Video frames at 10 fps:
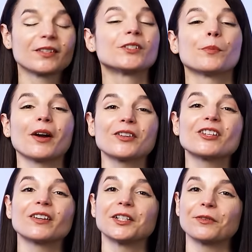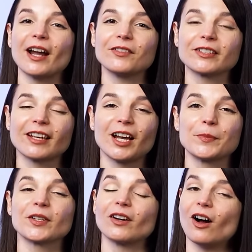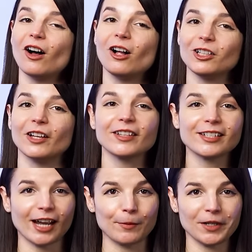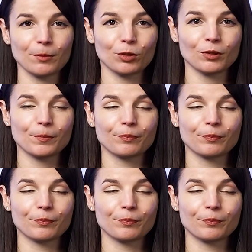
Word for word: Departure and arrival times are all on the timetable.